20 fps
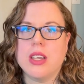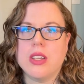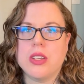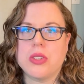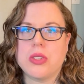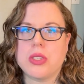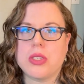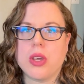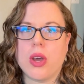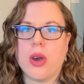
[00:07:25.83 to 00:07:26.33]

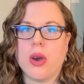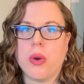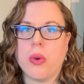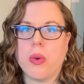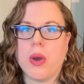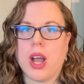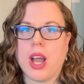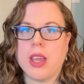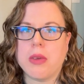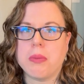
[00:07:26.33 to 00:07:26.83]

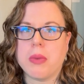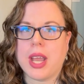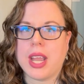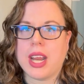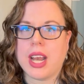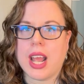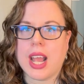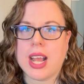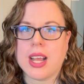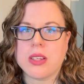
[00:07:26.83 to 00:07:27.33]
So I
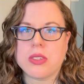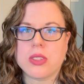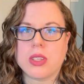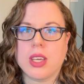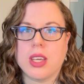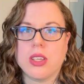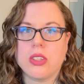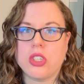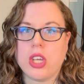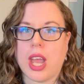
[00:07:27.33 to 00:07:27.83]
might ask
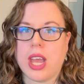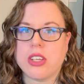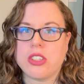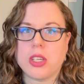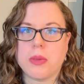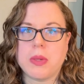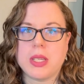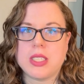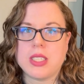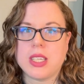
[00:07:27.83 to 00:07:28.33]

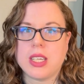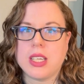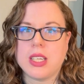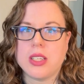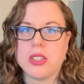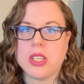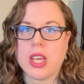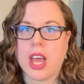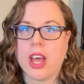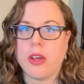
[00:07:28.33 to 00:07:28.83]

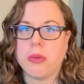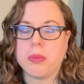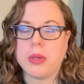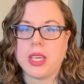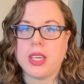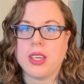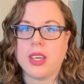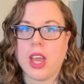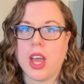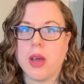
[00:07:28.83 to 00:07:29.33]
ChatGPT to help
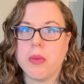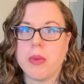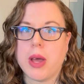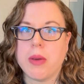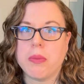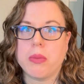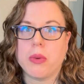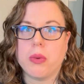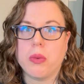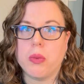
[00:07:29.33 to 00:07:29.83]
me come
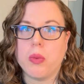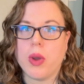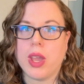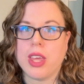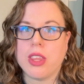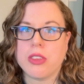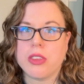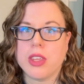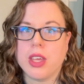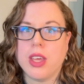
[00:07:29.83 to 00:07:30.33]
up
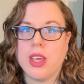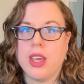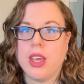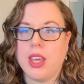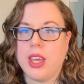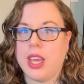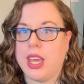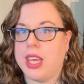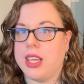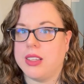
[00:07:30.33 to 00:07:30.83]
with
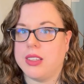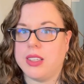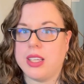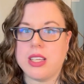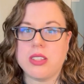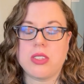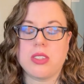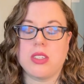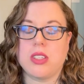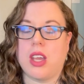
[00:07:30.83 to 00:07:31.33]
a
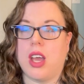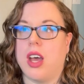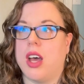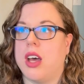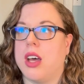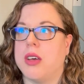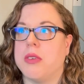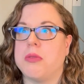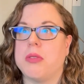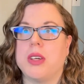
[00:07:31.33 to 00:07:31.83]
list
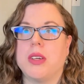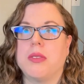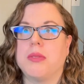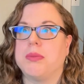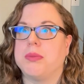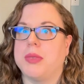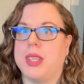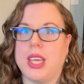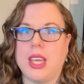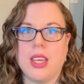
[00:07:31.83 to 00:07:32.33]
of
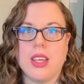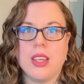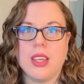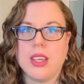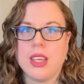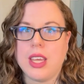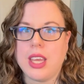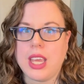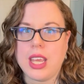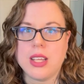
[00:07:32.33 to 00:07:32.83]

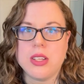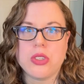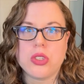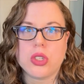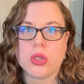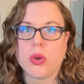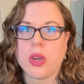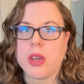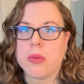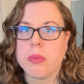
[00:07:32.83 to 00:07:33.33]

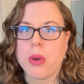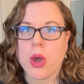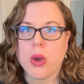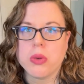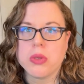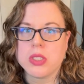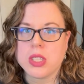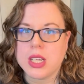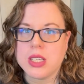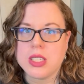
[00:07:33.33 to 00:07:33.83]
Instagram
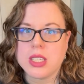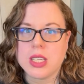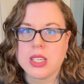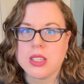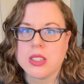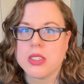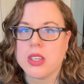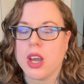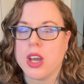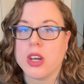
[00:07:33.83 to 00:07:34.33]
post
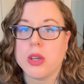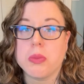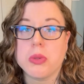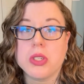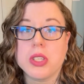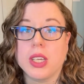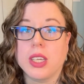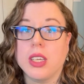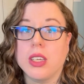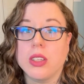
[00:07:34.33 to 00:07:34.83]
ideas on a
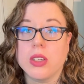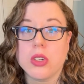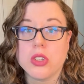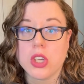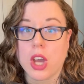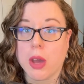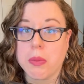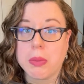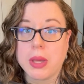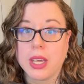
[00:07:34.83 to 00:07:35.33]
particular
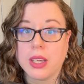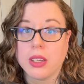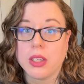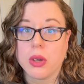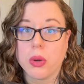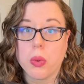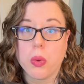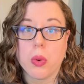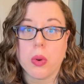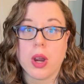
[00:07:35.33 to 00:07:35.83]
topic,
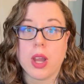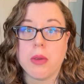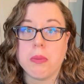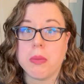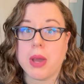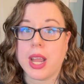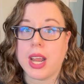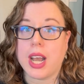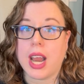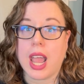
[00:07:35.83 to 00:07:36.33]
or I
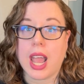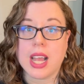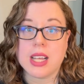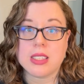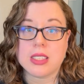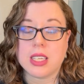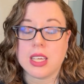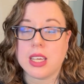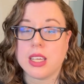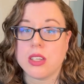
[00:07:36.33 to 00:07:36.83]
might
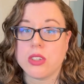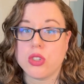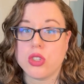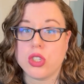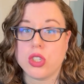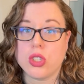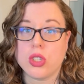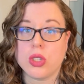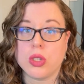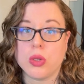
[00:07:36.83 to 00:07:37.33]
ask it
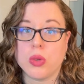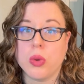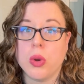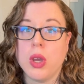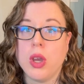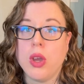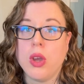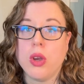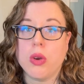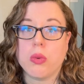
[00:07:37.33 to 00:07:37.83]
to
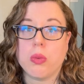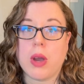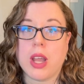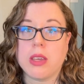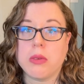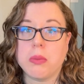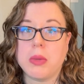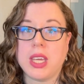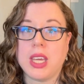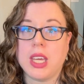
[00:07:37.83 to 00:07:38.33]

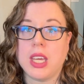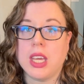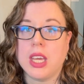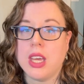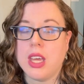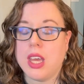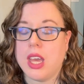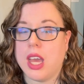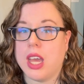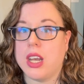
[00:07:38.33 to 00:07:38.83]
write me
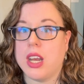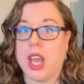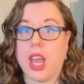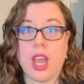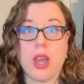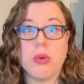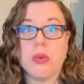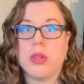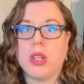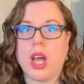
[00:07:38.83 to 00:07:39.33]
an
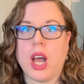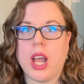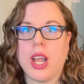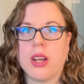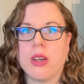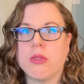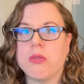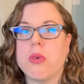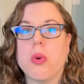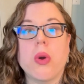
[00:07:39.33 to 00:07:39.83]

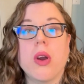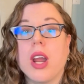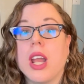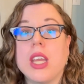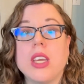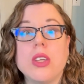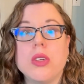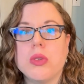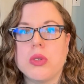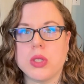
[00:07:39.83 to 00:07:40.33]
outline for
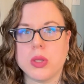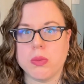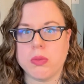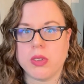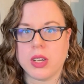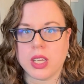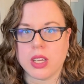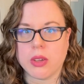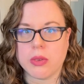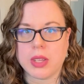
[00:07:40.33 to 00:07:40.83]
a YouTube
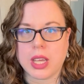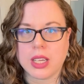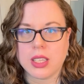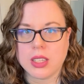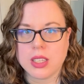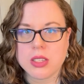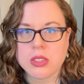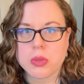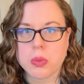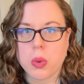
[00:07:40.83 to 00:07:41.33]
video like
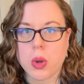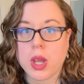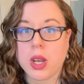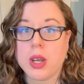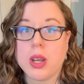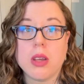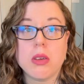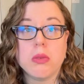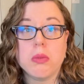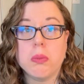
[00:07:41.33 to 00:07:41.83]
this
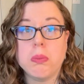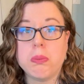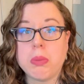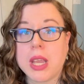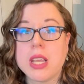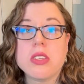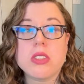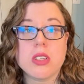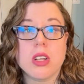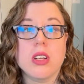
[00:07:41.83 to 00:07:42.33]
one
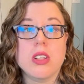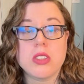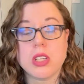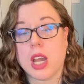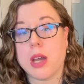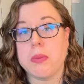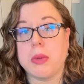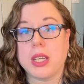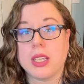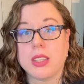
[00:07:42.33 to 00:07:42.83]
based on a
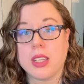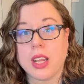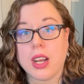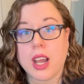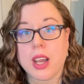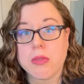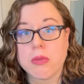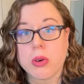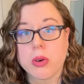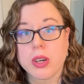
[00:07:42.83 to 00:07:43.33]
topic that
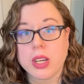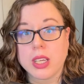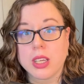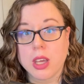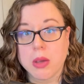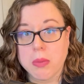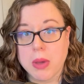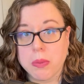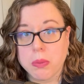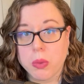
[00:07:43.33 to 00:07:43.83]
I've already
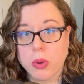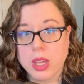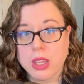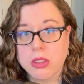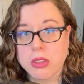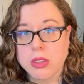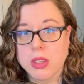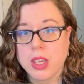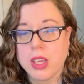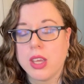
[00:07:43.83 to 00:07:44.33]
come up
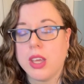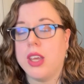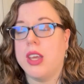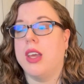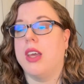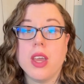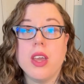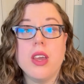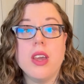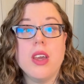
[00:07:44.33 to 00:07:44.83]
with.
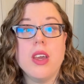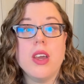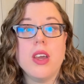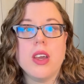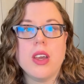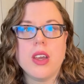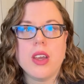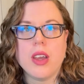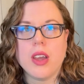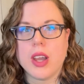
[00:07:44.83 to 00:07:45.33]

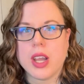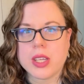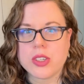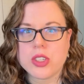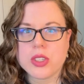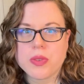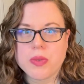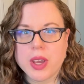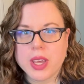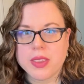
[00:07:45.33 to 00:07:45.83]
I
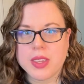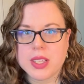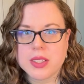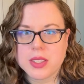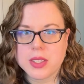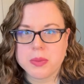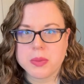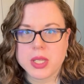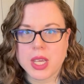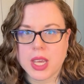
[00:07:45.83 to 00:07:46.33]
just find that
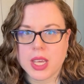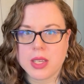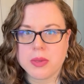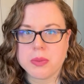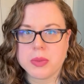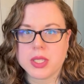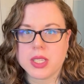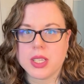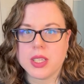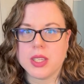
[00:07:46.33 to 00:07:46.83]

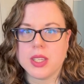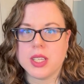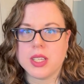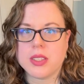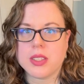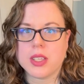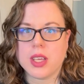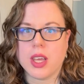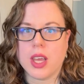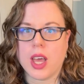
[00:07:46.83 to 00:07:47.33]
sometimes
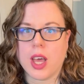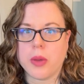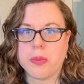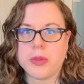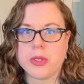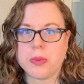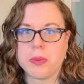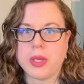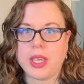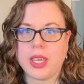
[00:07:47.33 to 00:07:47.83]
this
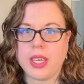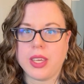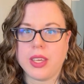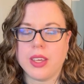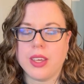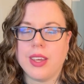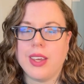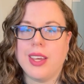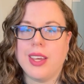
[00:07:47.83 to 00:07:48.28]
helps me